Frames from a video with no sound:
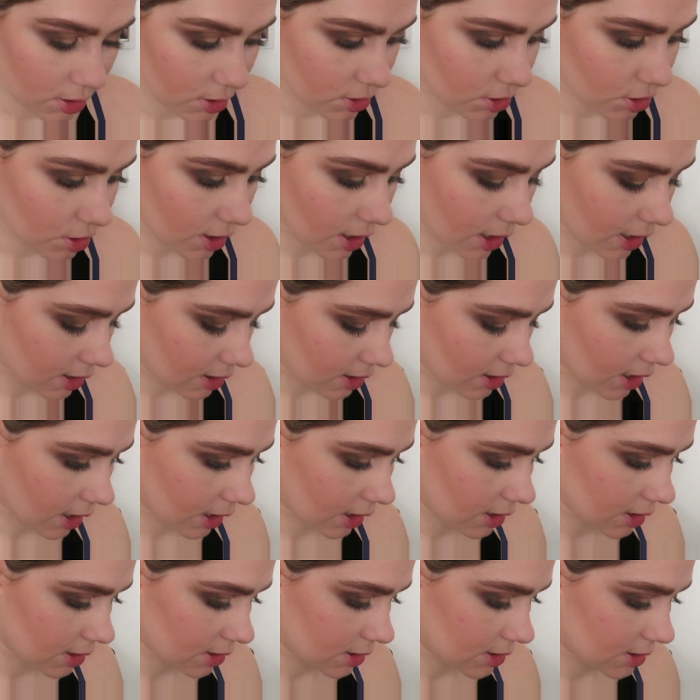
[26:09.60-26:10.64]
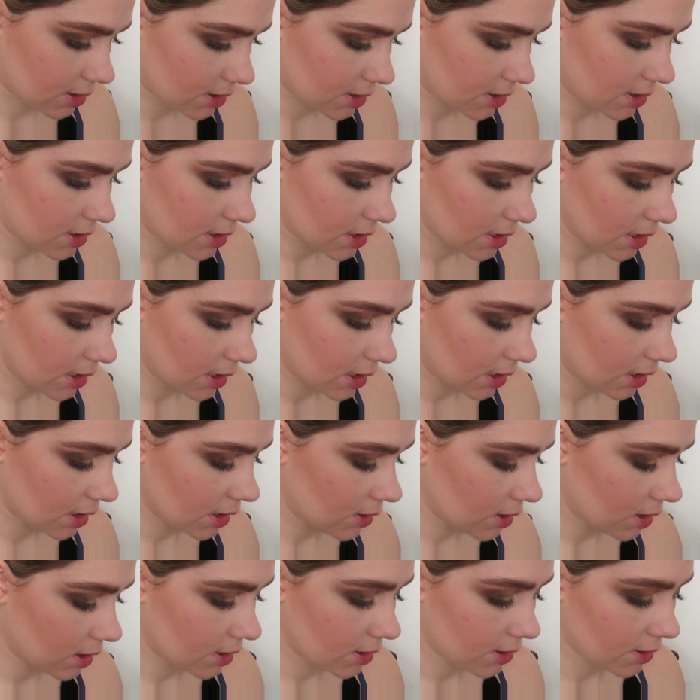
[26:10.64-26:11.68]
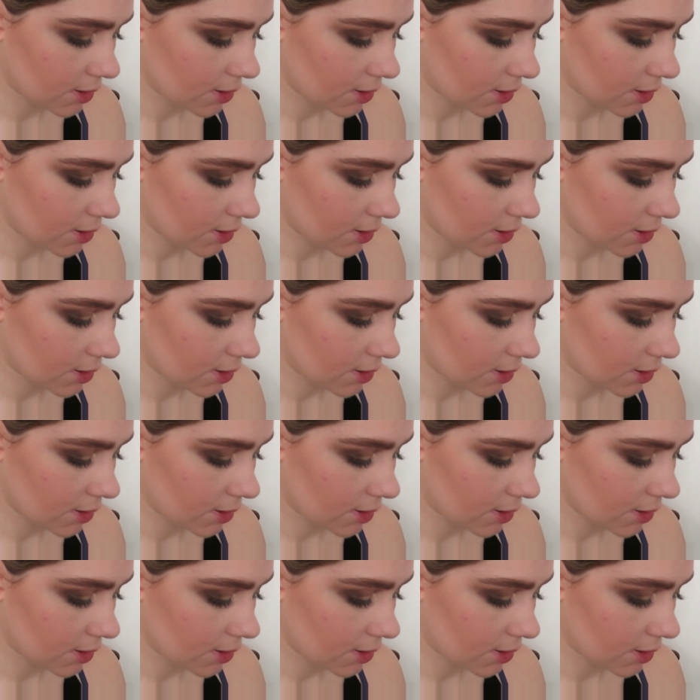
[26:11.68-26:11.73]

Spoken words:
so that I can see